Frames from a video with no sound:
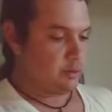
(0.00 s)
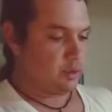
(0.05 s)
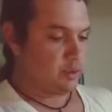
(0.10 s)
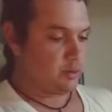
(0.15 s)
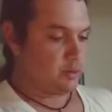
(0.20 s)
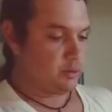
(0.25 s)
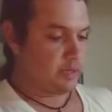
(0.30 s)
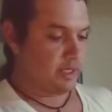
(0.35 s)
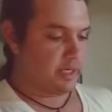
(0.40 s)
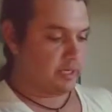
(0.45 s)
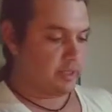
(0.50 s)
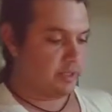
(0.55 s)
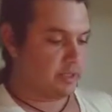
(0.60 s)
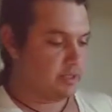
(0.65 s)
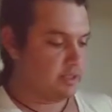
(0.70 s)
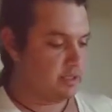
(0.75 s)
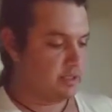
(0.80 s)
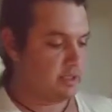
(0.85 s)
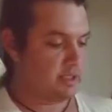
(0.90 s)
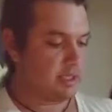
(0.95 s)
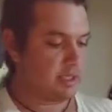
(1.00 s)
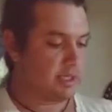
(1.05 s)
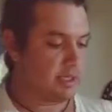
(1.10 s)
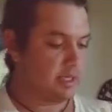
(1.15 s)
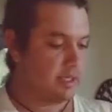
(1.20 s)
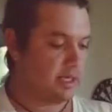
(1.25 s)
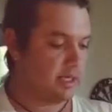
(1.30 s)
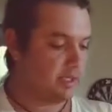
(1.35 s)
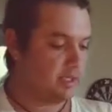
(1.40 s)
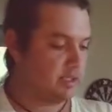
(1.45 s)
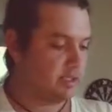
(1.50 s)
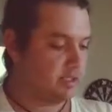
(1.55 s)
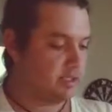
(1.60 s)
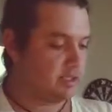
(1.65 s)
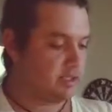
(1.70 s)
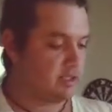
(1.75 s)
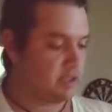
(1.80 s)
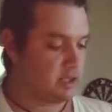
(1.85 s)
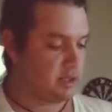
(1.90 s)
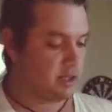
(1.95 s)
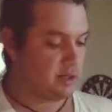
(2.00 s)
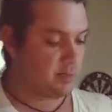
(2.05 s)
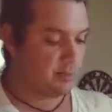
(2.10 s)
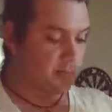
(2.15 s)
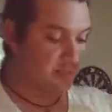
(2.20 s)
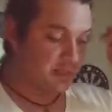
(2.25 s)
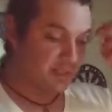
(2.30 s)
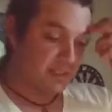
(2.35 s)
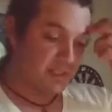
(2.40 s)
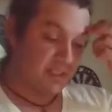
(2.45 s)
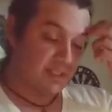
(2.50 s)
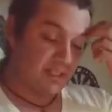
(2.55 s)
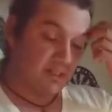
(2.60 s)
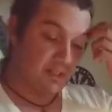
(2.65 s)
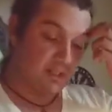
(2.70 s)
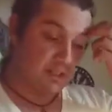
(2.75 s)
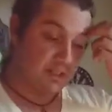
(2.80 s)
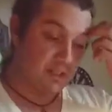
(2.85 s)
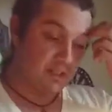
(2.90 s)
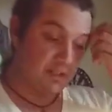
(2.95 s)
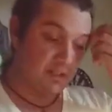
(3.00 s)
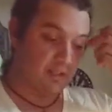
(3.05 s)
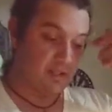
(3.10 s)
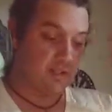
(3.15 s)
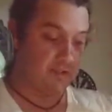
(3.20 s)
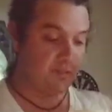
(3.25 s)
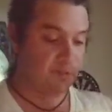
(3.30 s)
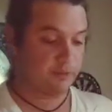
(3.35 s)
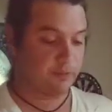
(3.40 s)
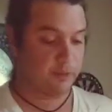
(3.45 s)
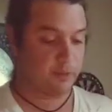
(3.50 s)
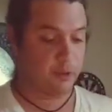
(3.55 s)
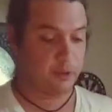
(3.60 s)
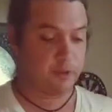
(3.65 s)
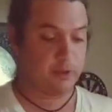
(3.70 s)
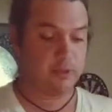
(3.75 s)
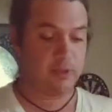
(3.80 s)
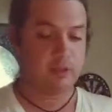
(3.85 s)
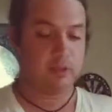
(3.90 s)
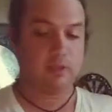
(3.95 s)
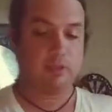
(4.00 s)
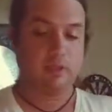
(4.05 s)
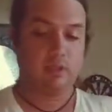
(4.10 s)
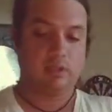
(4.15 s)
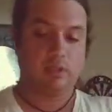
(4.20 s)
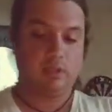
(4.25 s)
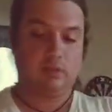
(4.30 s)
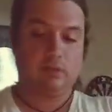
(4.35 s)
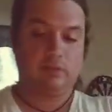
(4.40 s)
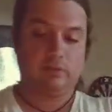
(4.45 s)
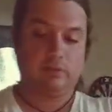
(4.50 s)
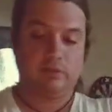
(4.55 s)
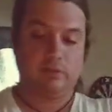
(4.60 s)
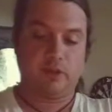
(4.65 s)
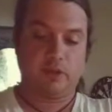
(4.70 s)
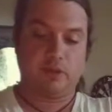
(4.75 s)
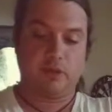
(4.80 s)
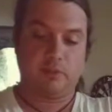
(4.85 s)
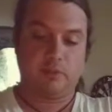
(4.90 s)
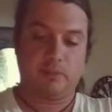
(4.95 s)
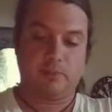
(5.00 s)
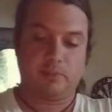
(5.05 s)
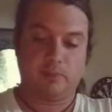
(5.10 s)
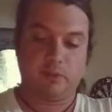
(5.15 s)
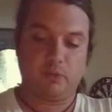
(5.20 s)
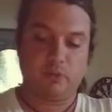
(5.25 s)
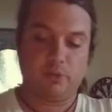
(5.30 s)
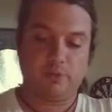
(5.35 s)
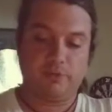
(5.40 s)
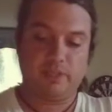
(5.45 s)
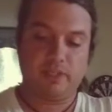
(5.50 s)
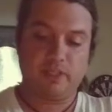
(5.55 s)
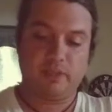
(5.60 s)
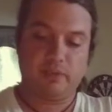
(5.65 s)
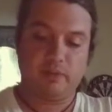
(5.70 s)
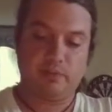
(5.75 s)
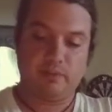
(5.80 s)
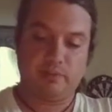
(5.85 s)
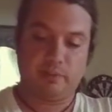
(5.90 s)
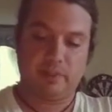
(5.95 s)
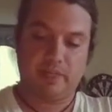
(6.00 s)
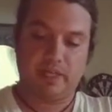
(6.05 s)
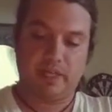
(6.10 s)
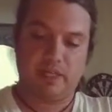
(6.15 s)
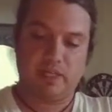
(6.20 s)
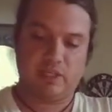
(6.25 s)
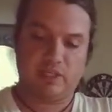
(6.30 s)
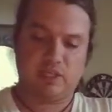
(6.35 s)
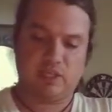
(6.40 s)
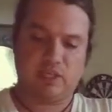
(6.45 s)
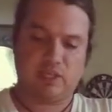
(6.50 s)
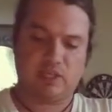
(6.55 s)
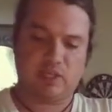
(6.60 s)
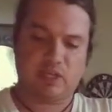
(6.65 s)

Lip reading: Real quick, I got some delicious food from a Peruvian place.